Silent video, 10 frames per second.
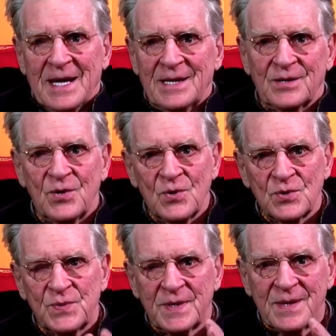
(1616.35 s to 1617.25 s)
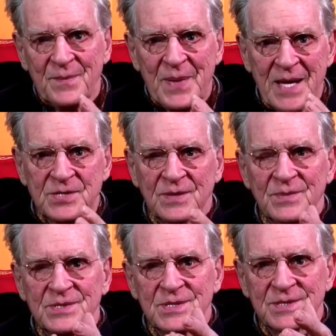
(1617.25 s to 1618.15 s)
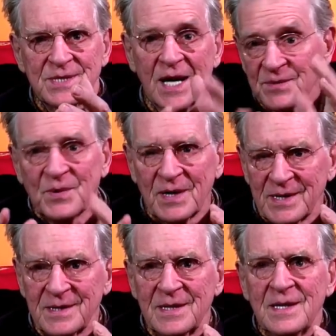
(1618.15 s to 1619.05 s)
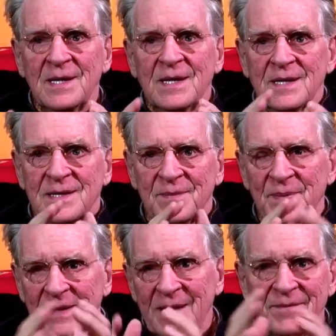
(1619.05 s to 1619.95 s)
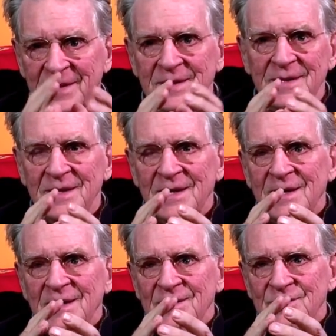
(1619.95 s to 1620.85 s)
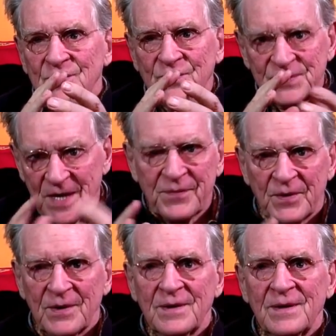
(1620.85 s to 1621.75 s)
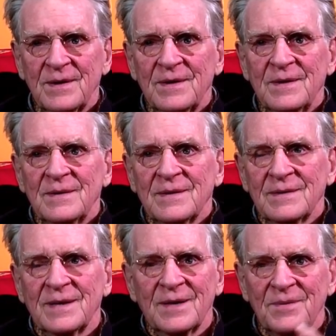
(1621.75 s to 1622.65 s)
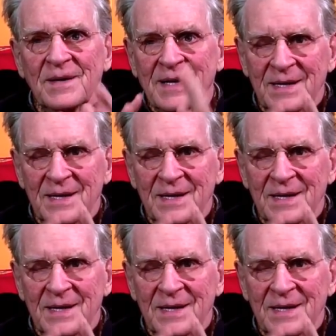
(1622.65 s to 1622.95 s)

And it goes with compassion, which is not wanting the beloved to suffer, or not wanting